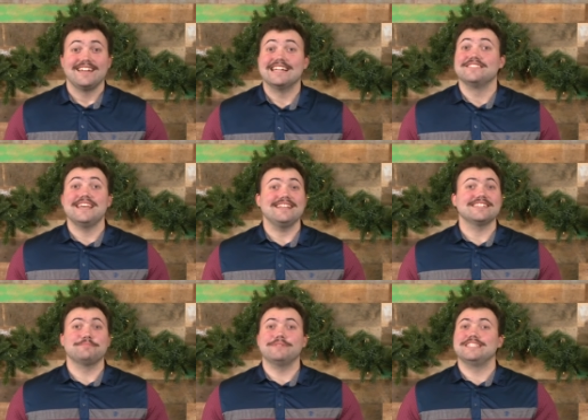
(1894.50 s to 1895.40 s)
Now take
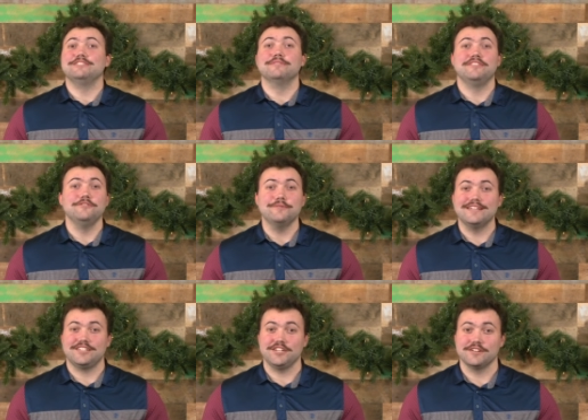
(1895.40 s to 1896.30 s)
this blessing with you
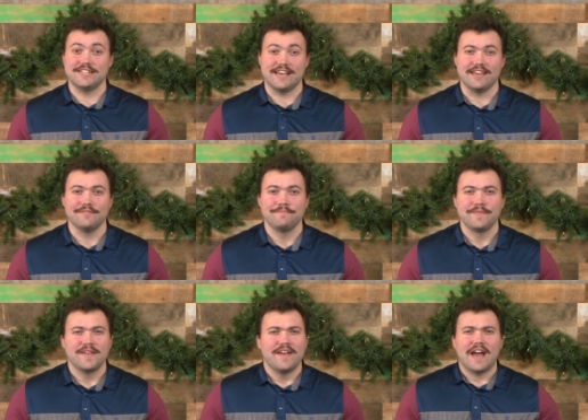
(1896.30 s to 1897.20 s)
into your day.
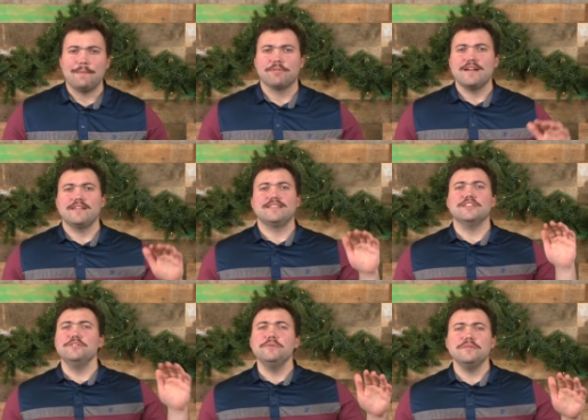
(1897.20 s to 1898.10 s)
I pray that the
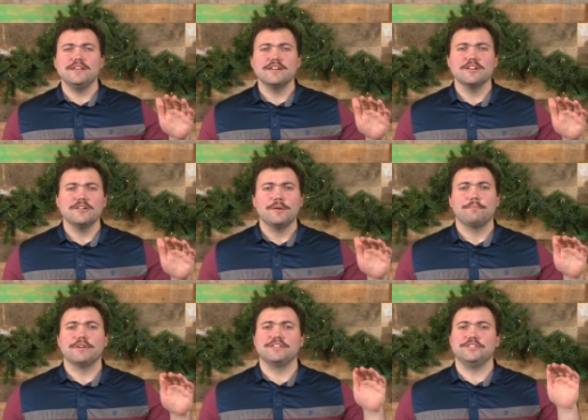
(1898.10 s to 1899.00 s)
new year
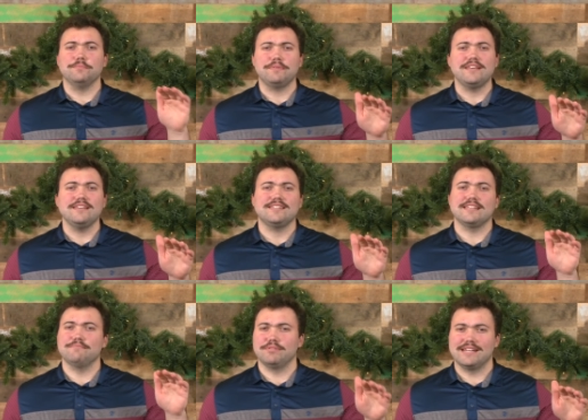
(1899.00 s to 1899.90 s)
brings you peace
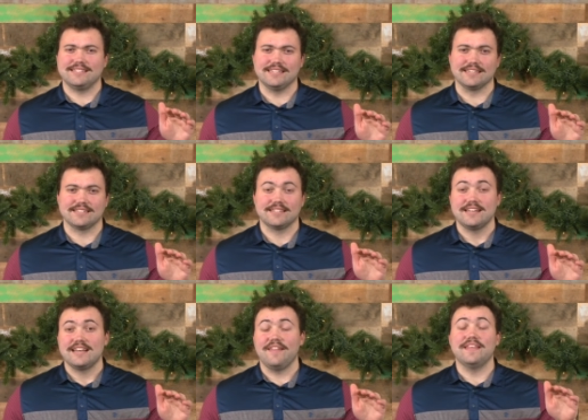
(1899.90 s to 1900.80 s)
and blessings
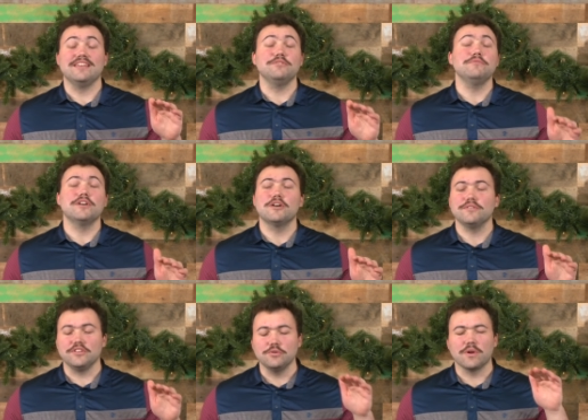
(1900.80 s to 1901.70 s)
and that you know
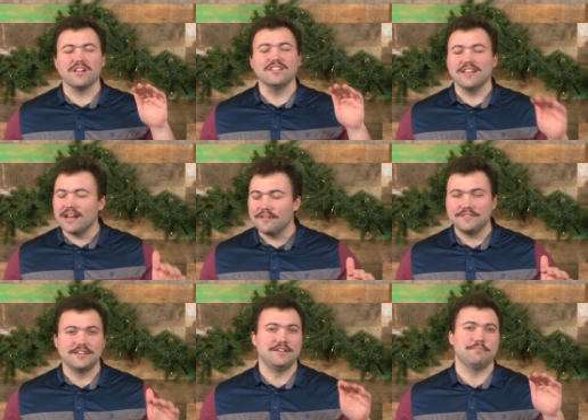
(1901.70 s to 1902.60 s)
you are
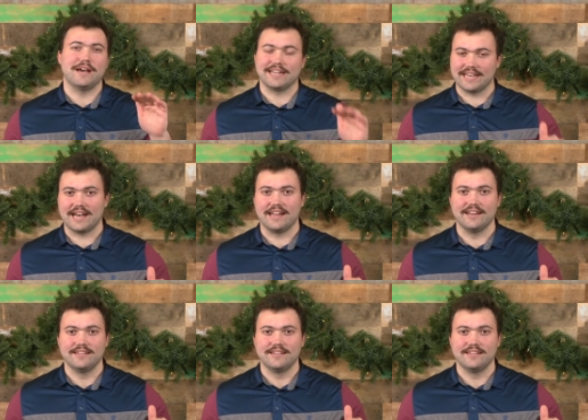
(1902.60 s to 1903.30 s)
loved by God.